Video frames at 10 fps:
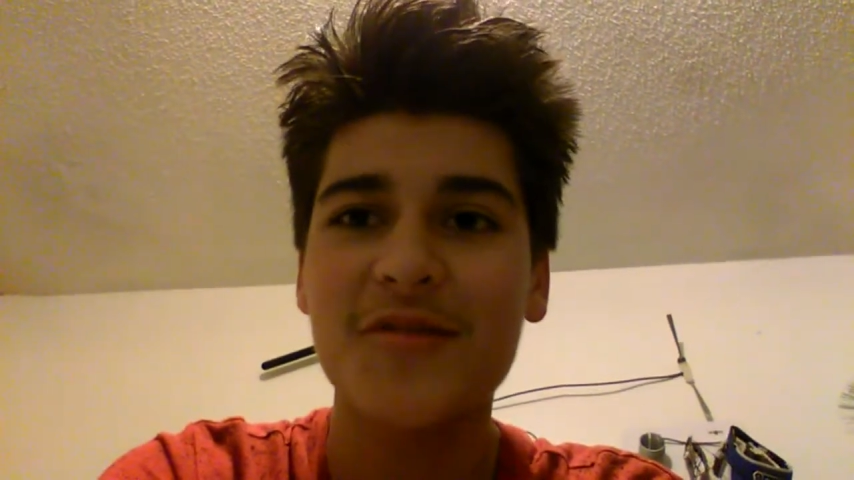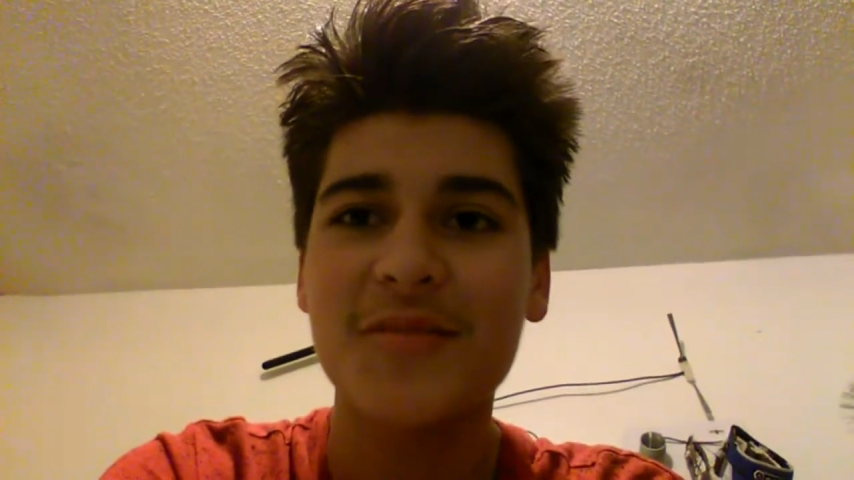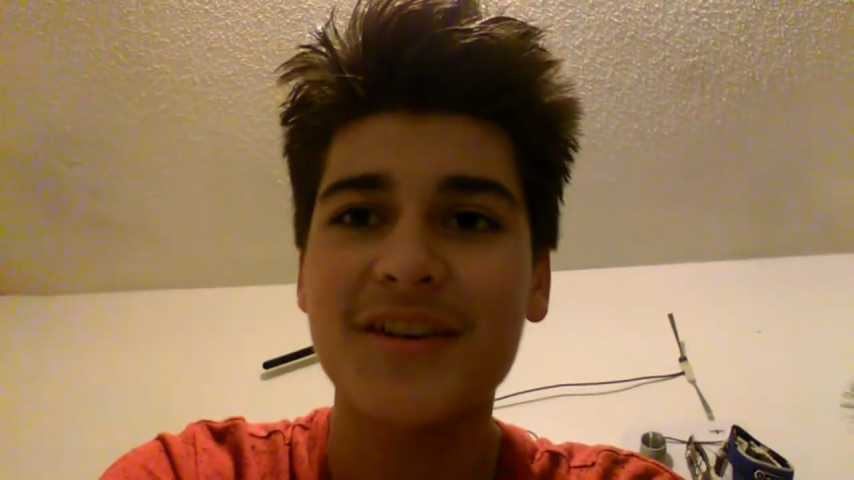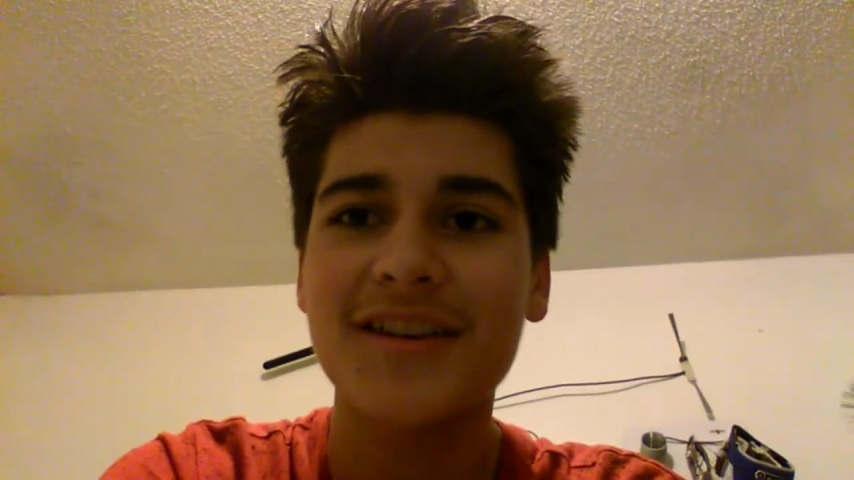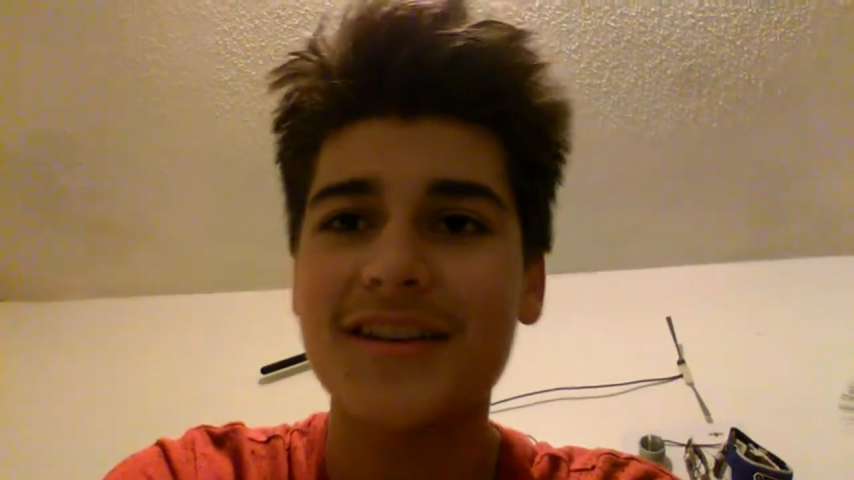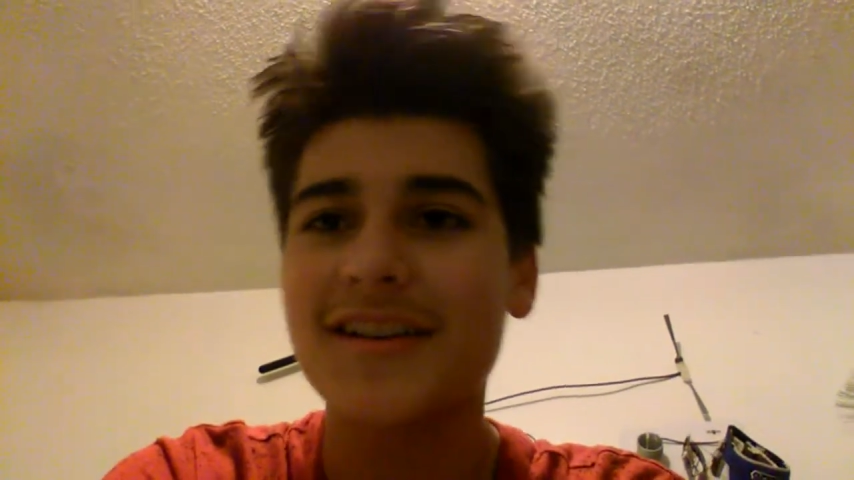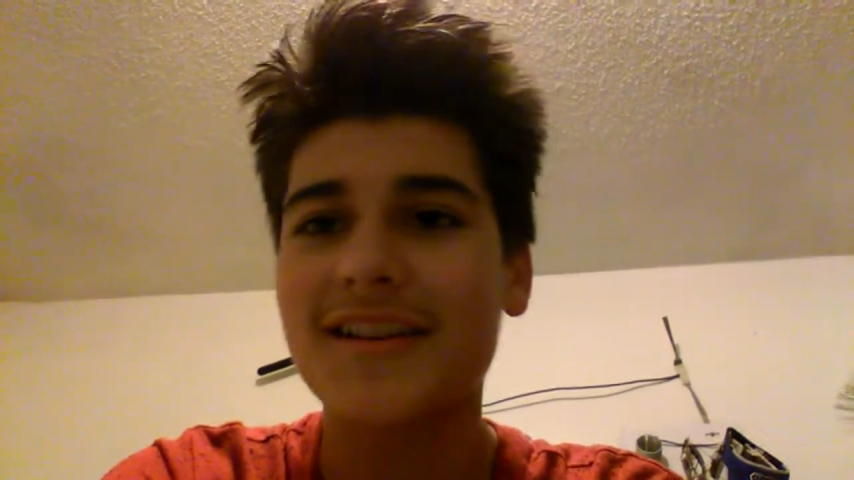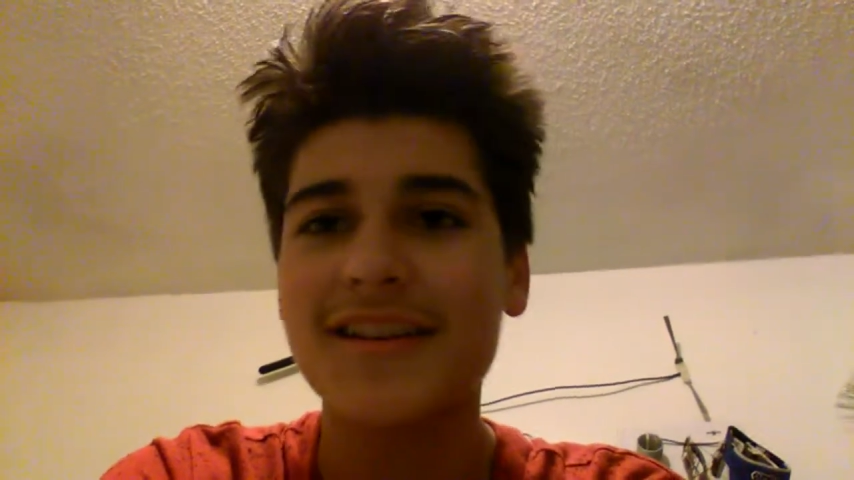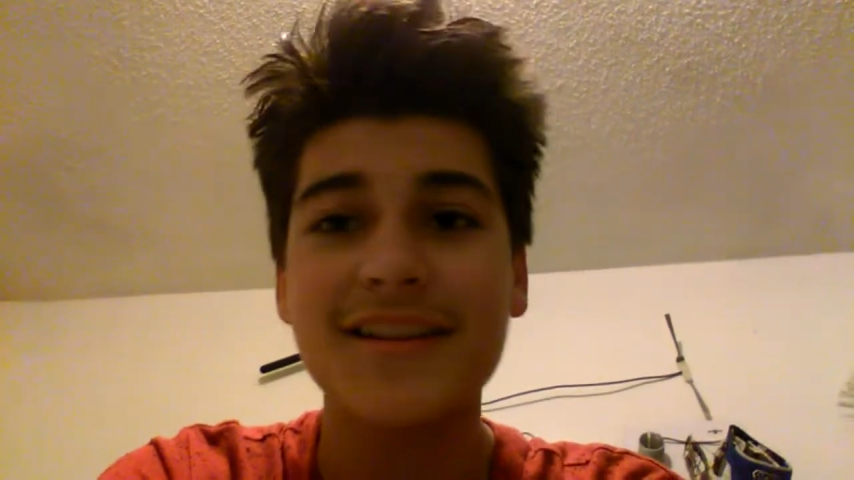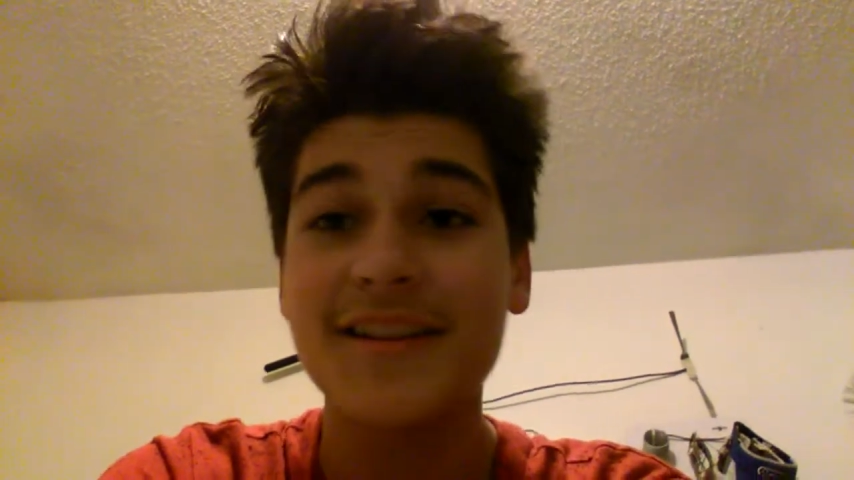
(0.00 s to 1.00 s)
but
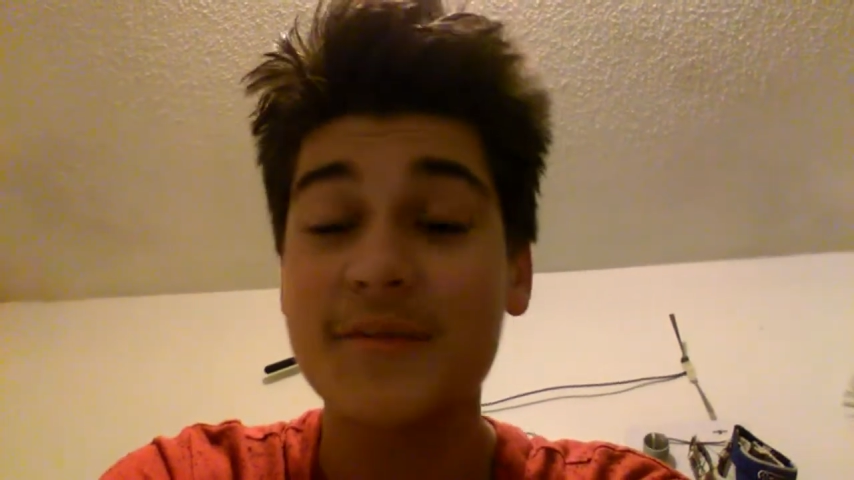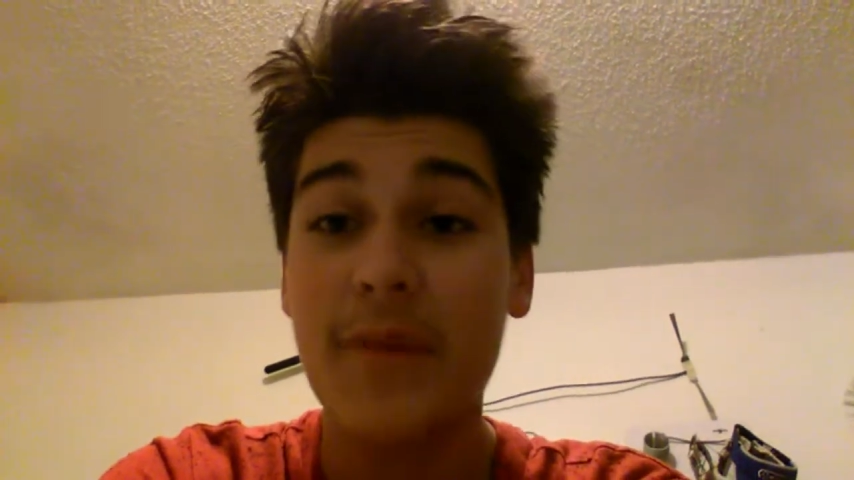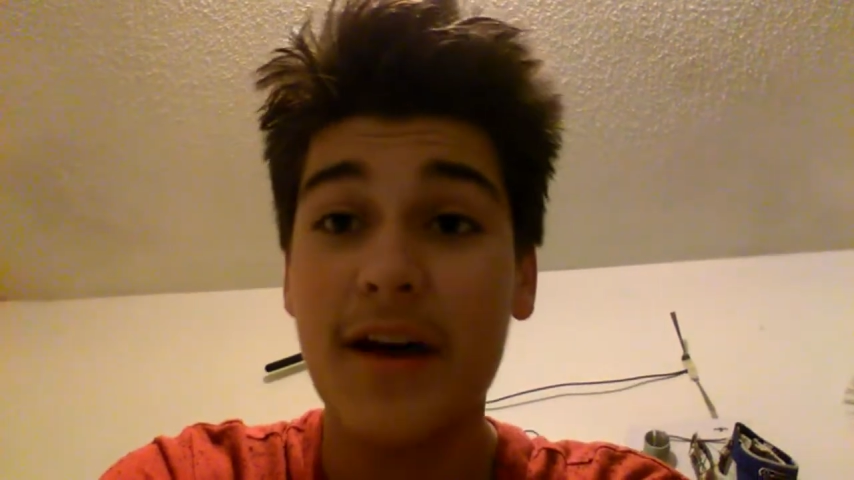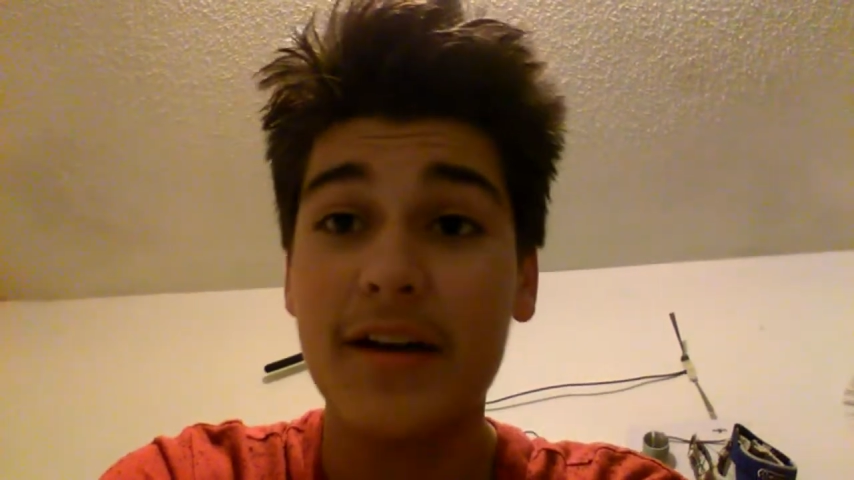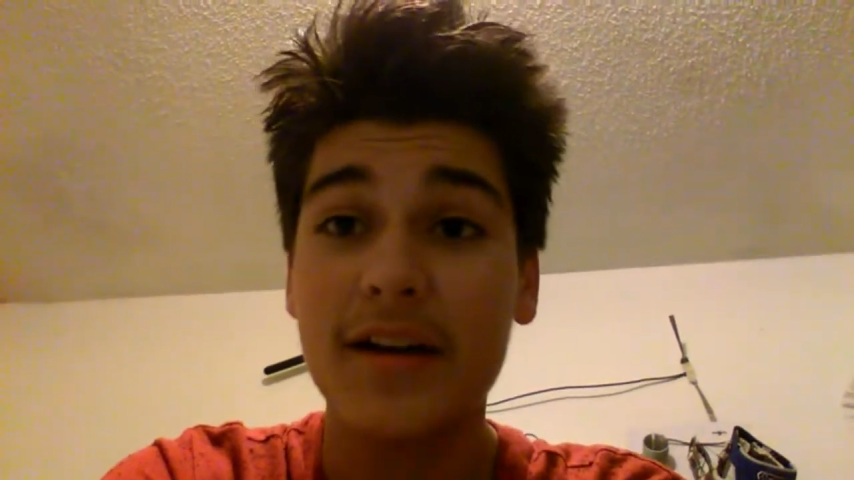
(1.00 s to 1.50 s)
it's bad.